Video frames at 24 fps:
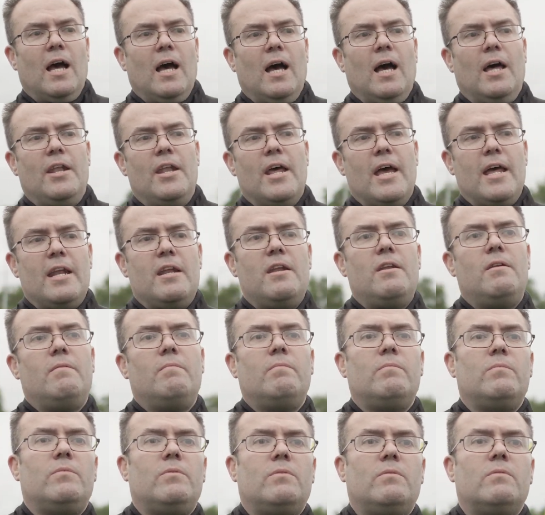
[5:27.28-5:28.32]
And then
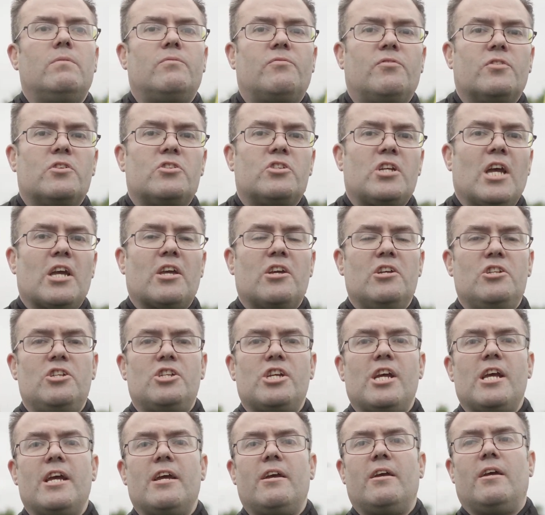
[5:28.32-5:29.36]
for the second
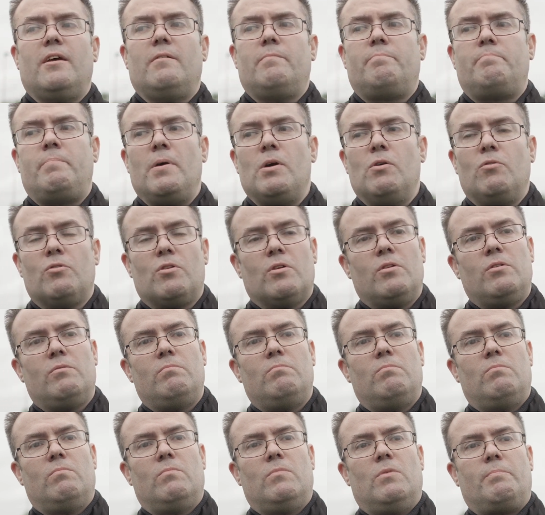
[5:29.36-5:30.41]
year, build
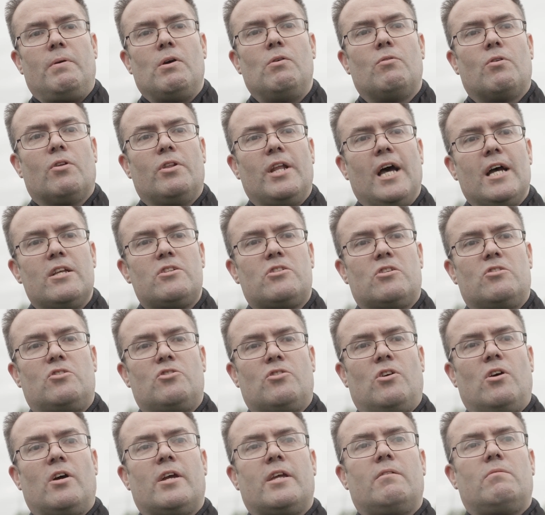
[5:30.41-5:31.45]
on that. So
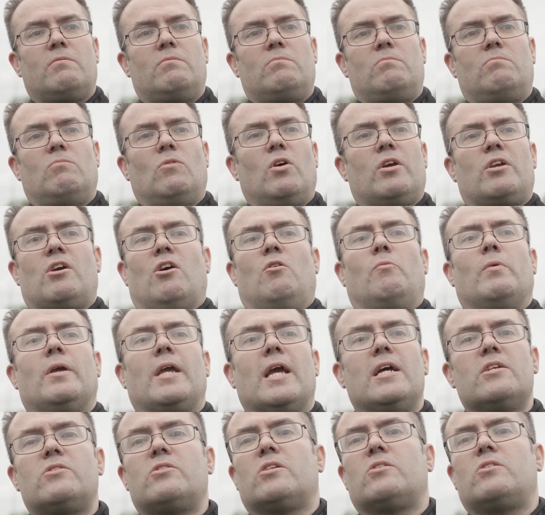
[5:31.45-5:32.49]
why can't we
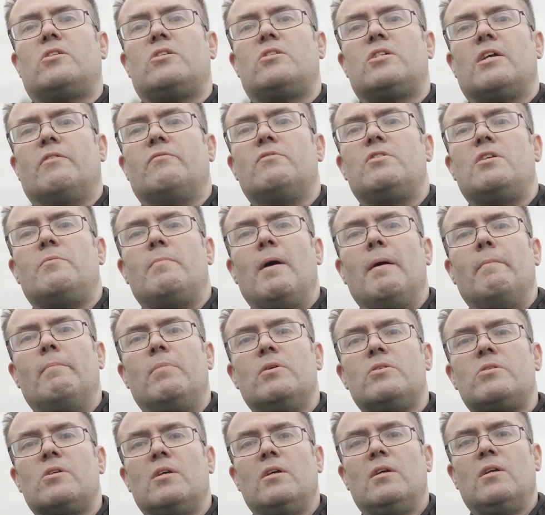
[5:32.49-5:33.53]
get 60, 70
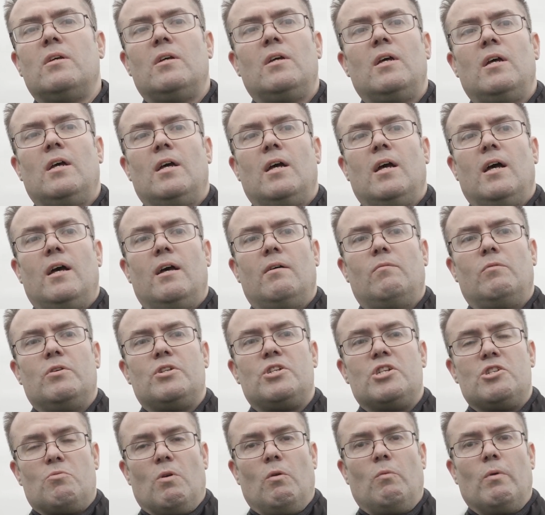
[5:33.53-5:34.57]
members,
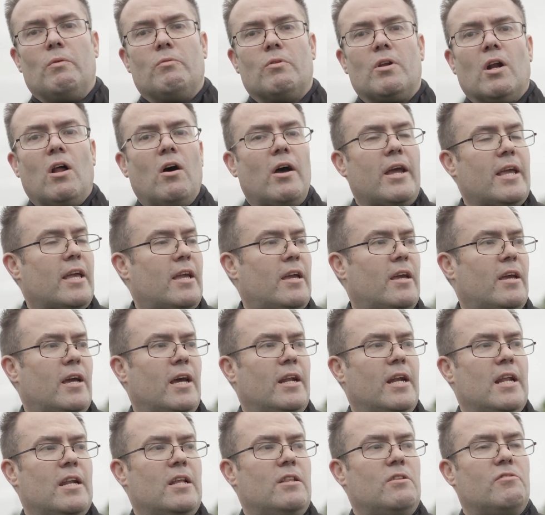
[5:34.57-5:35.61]
which is what we would like.
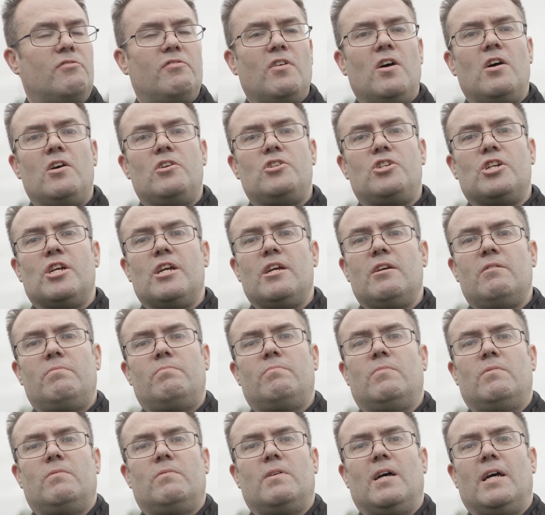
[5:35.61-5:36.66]
And then in the third year,
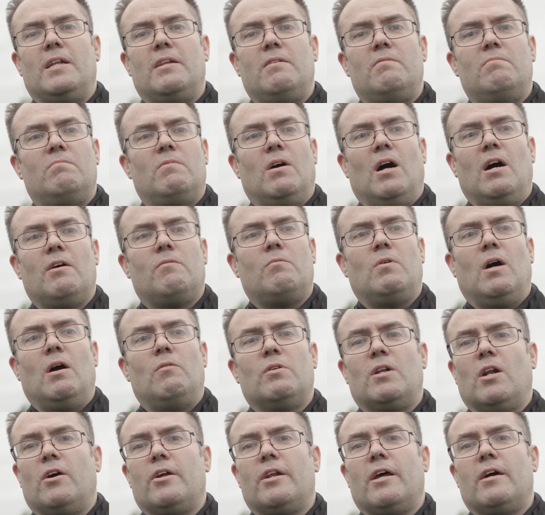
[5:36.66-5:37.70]
and I
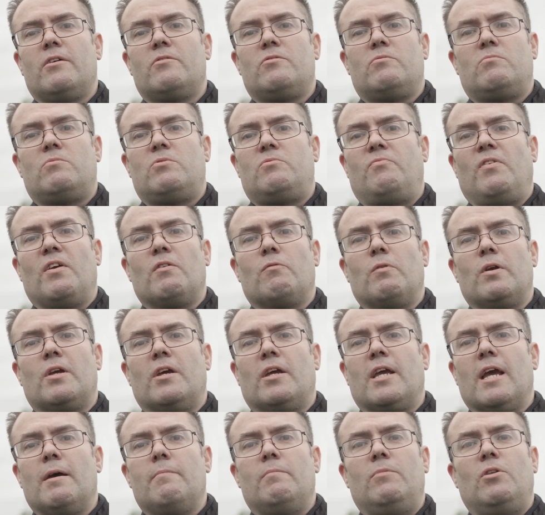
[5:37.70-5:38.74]
would like to think we
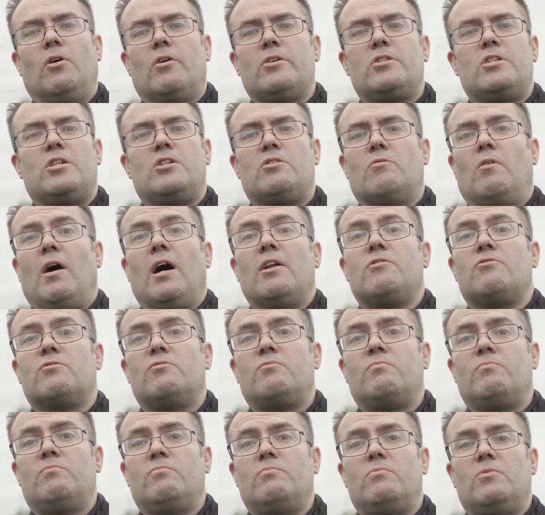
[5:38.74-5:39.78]
could get 90 to
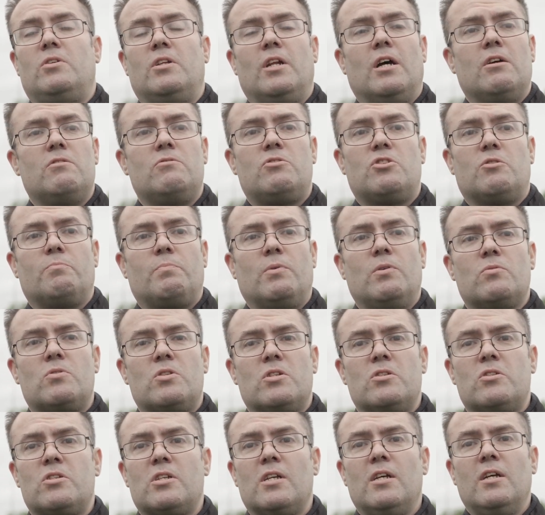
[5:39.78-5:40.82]
100,
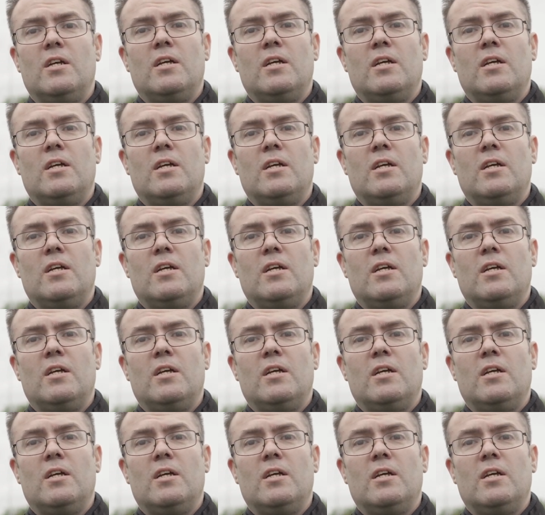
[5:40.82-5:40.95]
supporters.